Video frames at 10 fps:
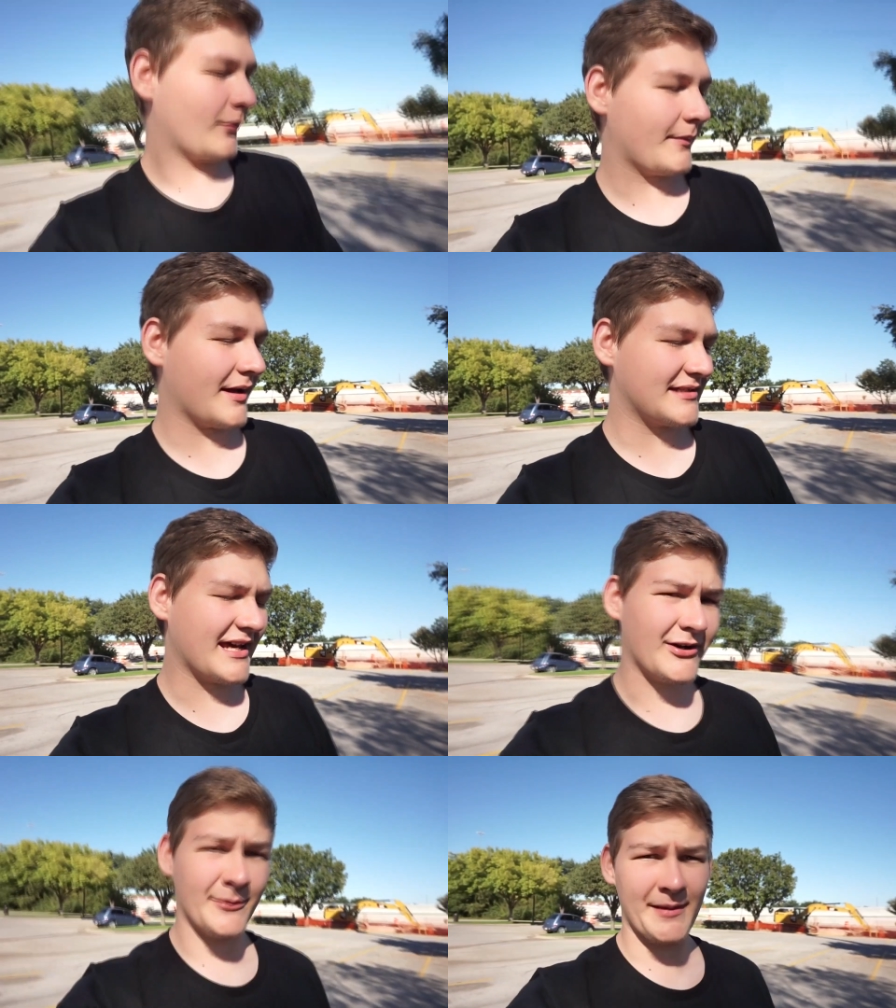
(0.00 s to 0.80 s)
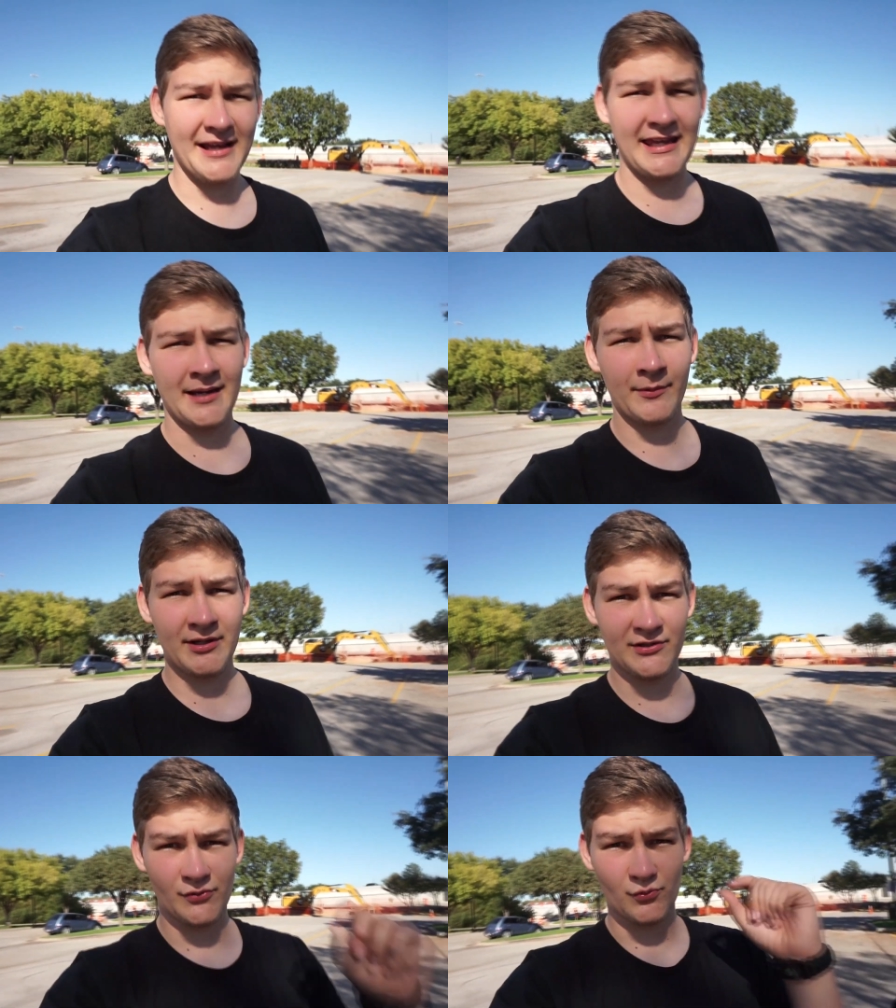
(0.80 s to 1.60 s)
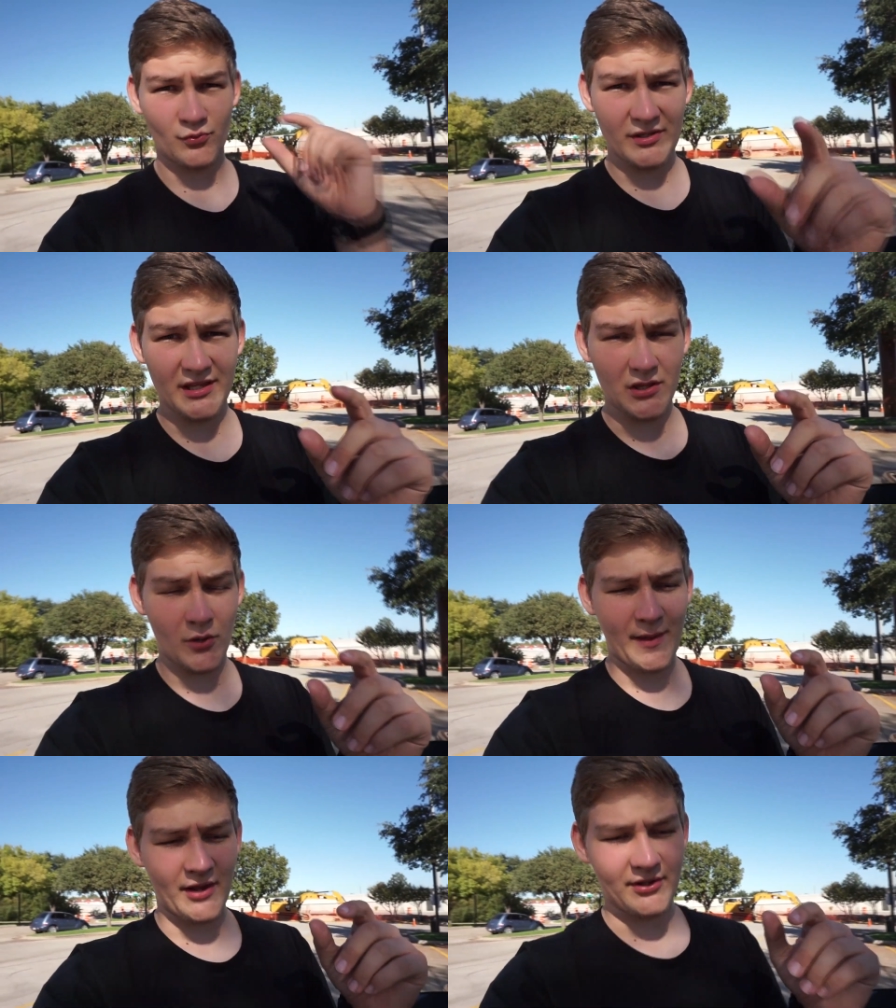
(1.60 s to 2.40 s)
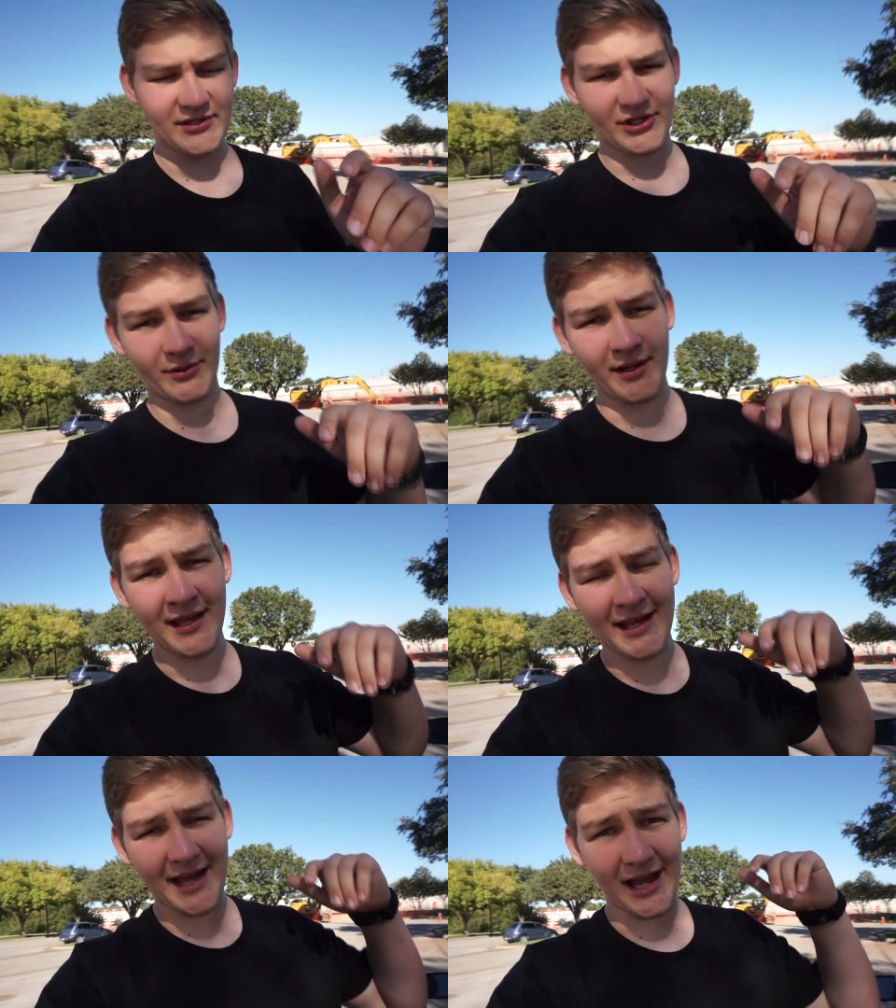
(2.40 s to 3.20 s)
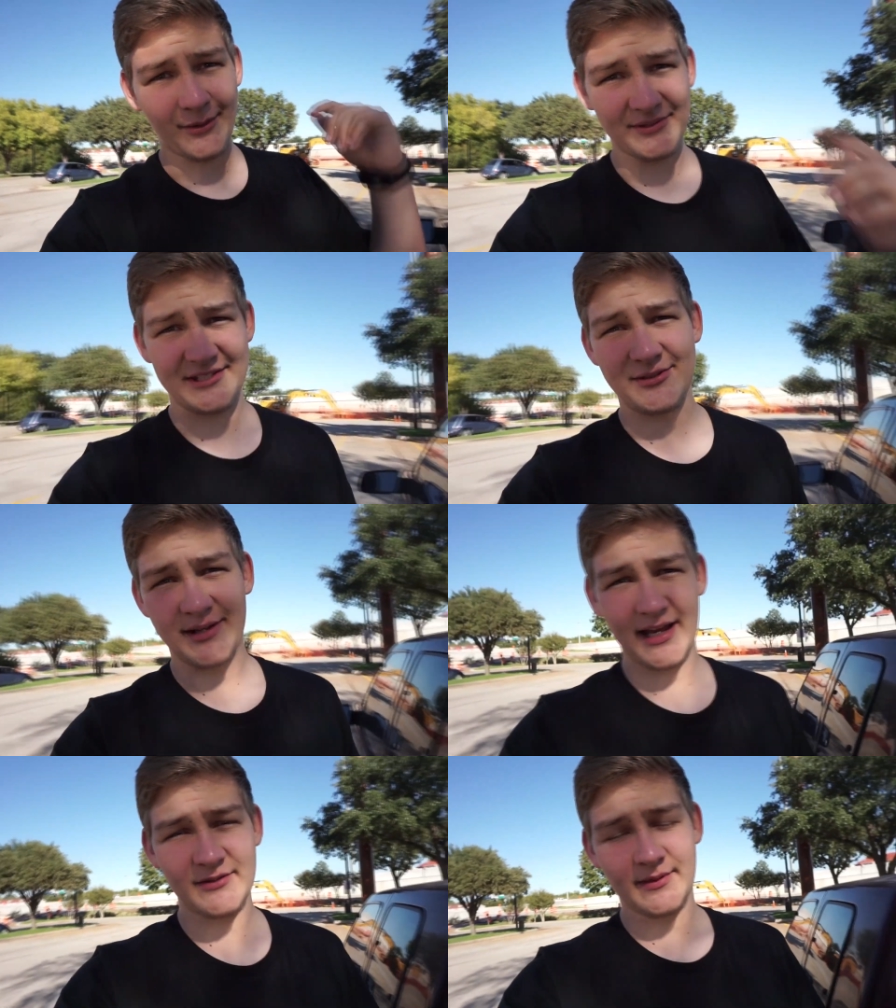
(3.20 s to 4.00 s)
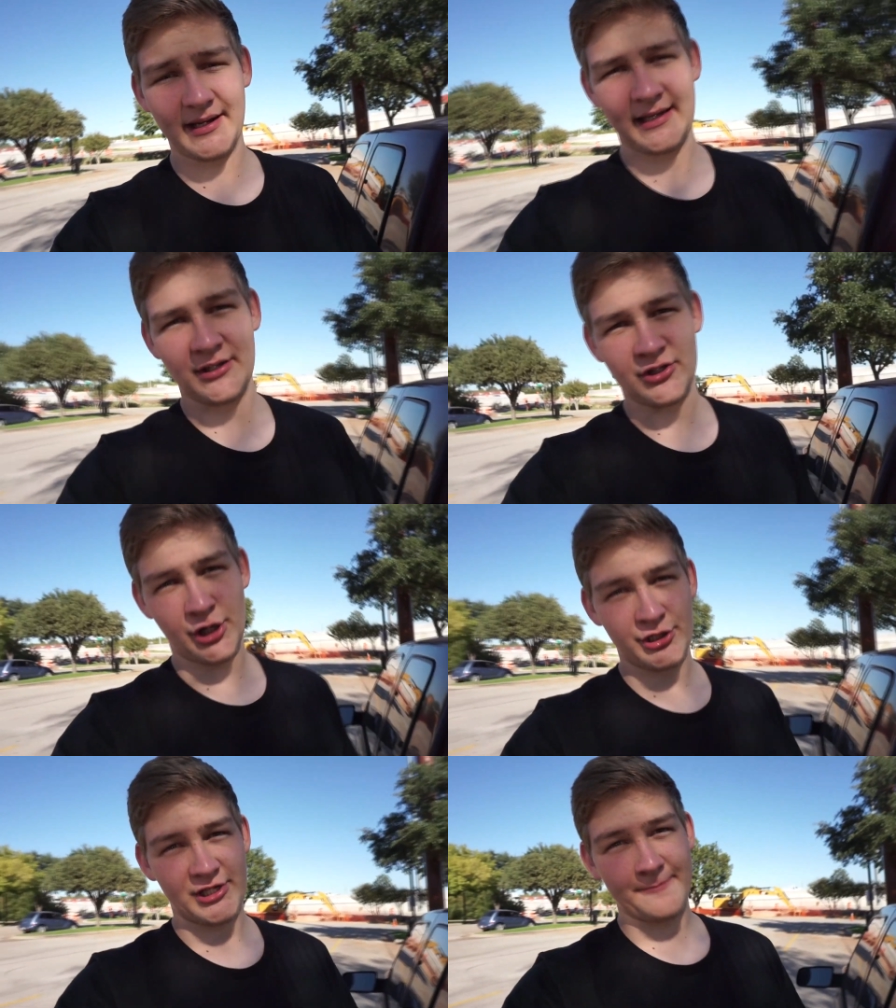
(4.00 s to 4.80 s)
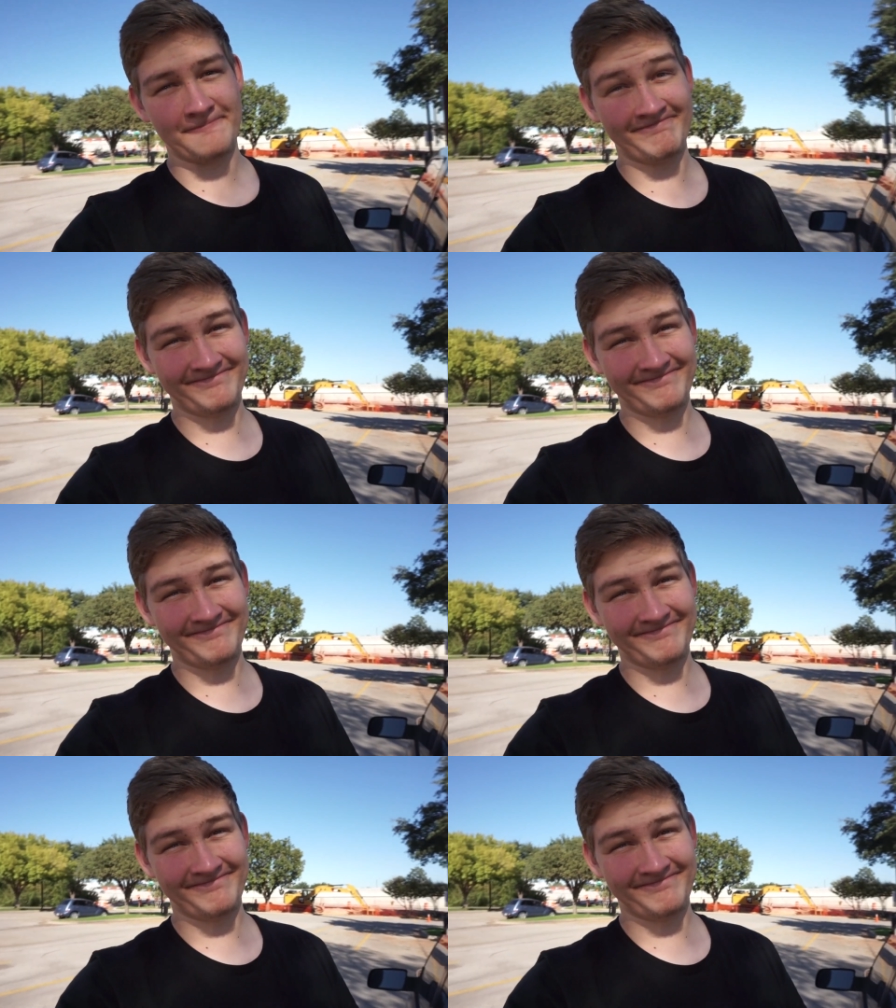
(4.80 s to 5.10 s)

we're about to head home. My camera is really low battery, so I will see you guys when I get it charged up.